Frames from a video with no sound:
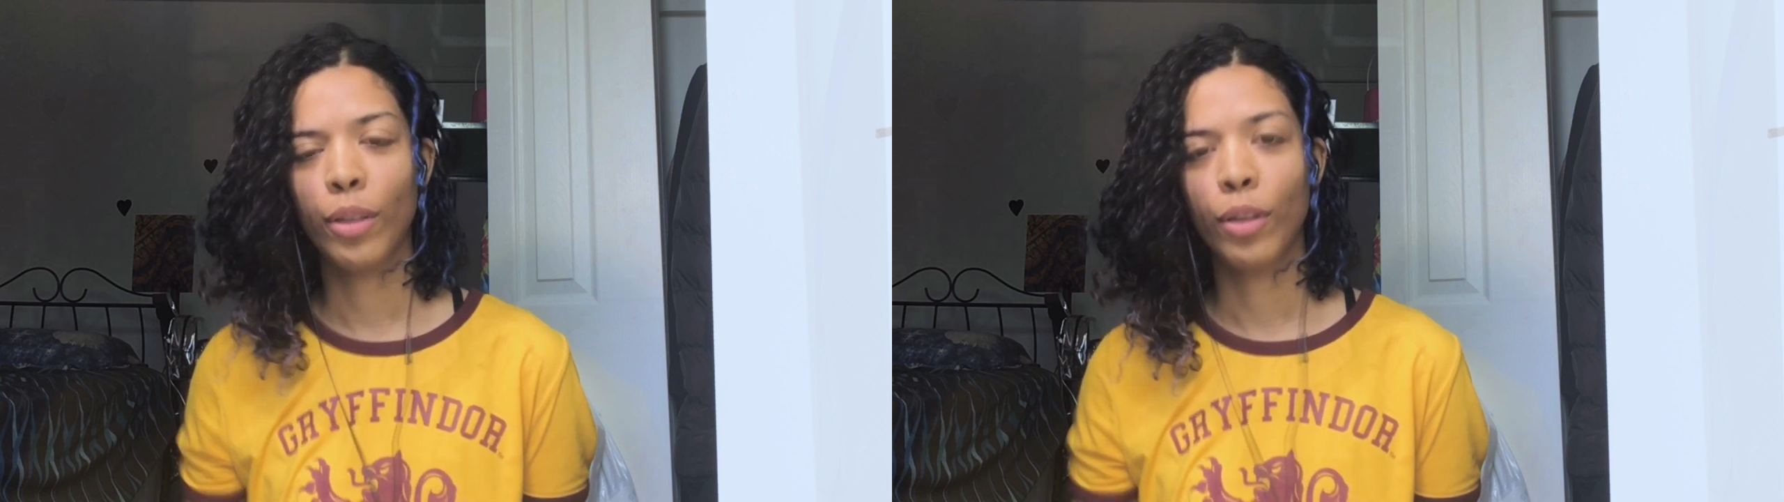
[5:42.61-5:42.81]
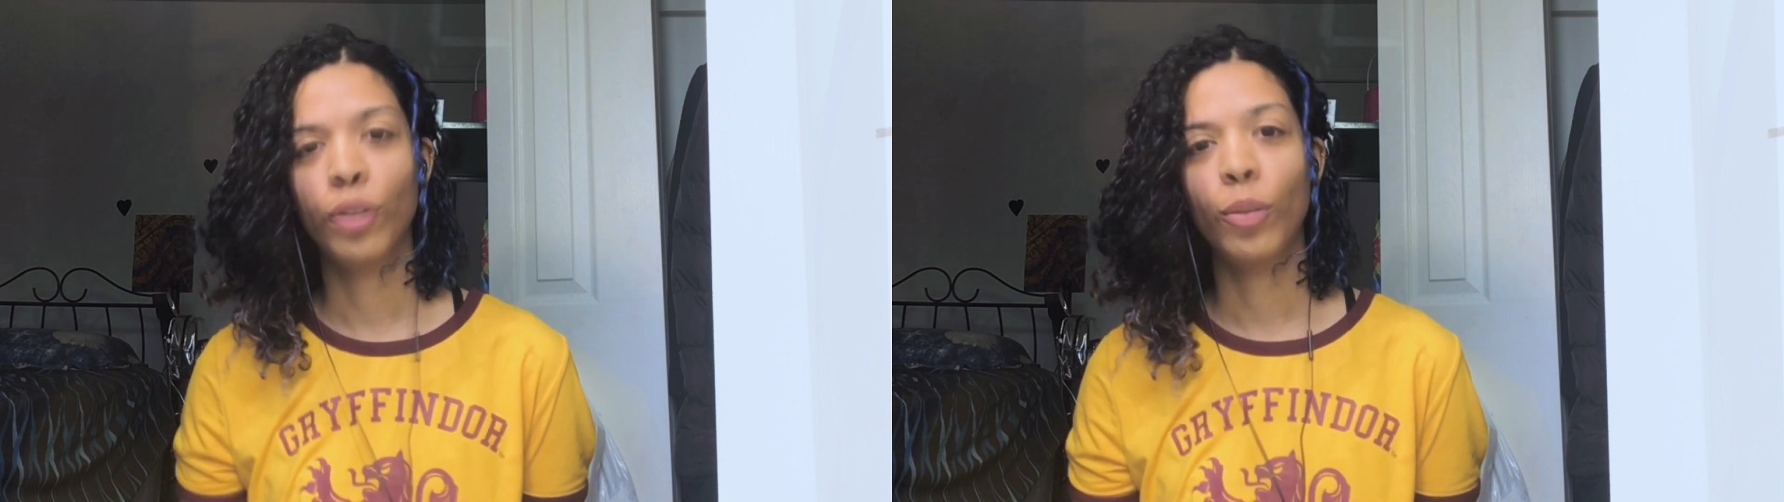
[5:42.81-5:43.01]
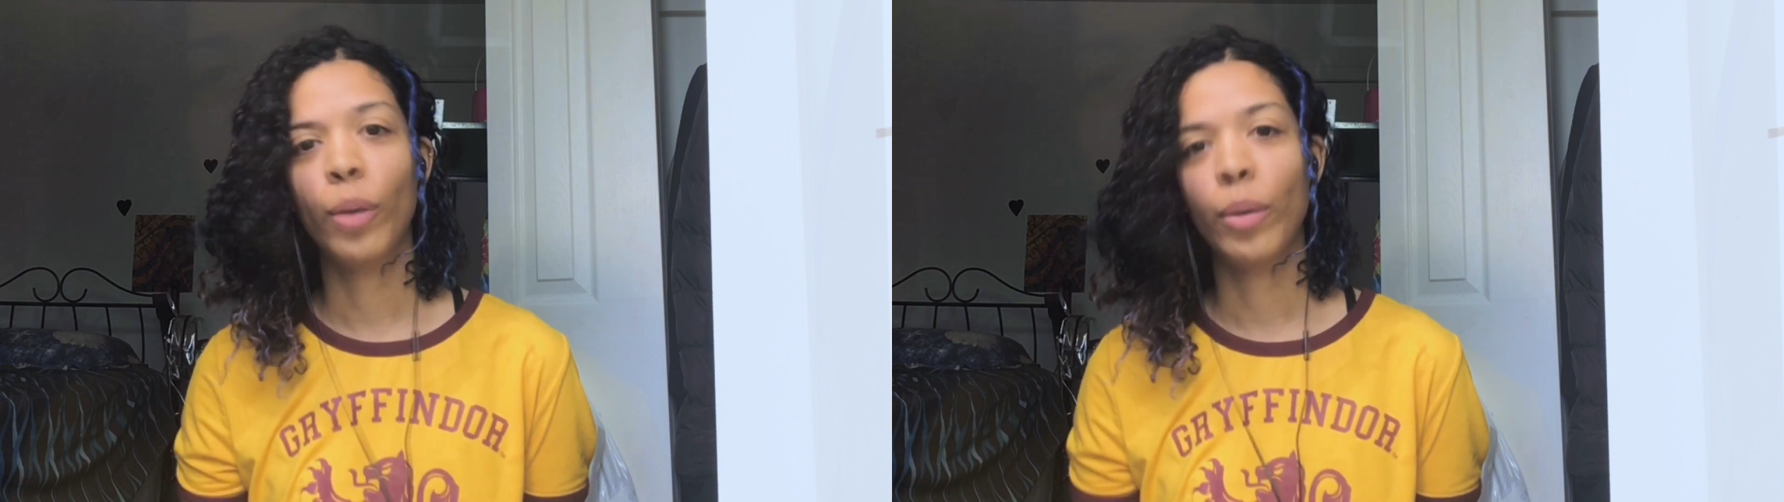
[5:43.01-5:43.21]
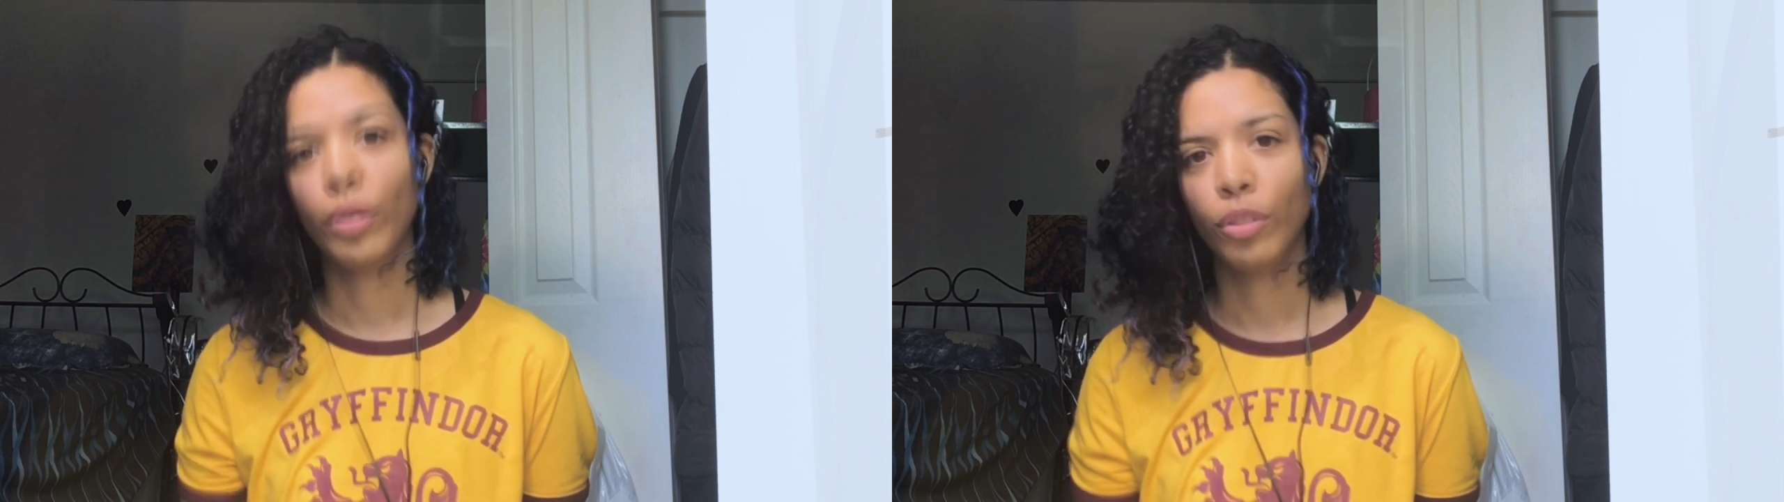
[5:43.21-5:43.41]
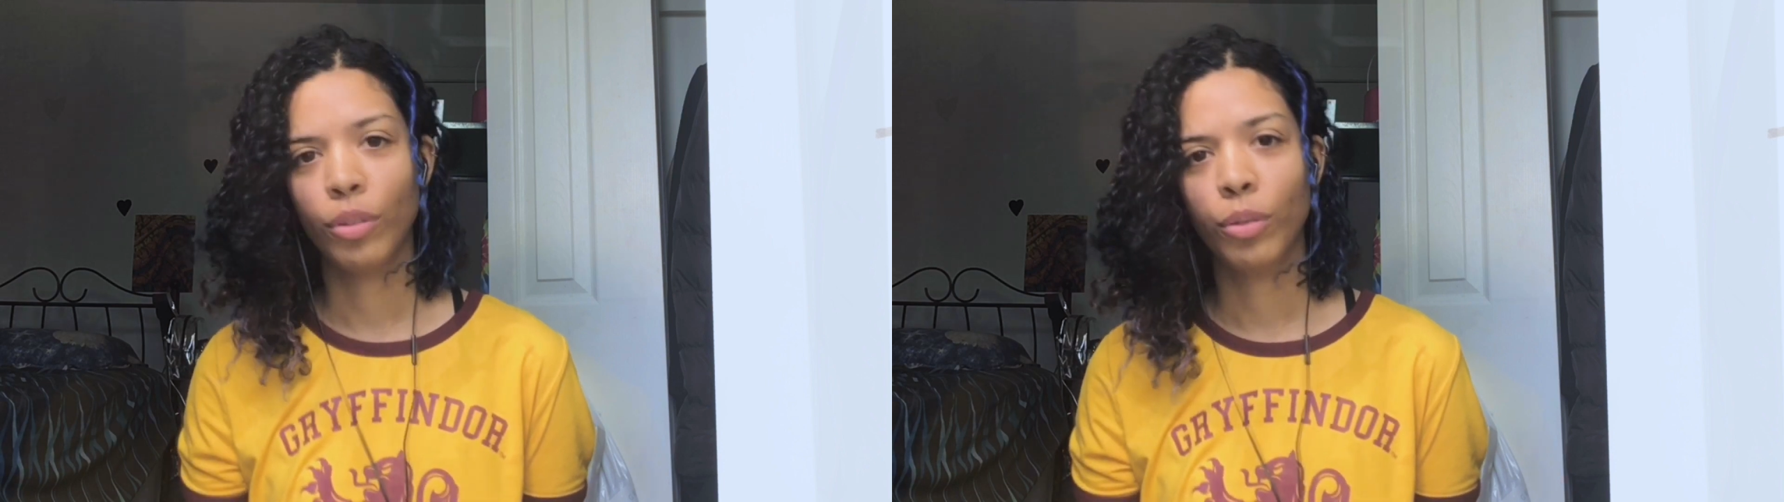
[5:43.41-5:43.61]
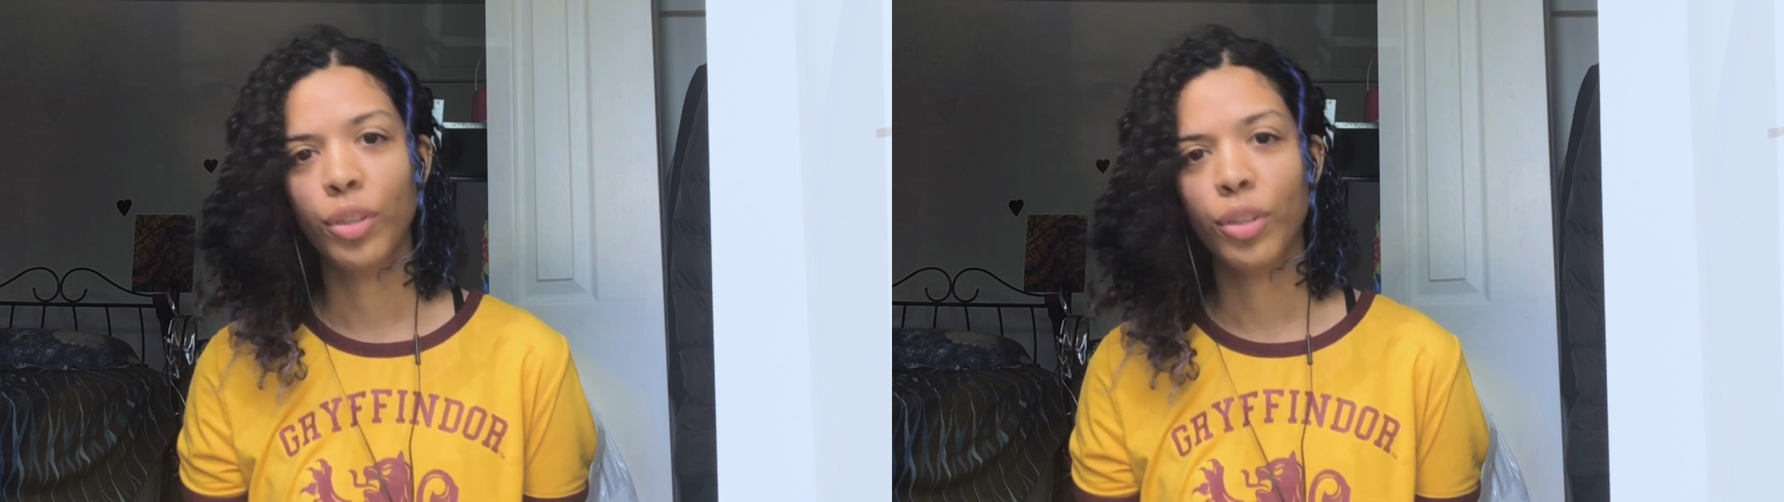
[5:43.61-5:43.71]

look the way we do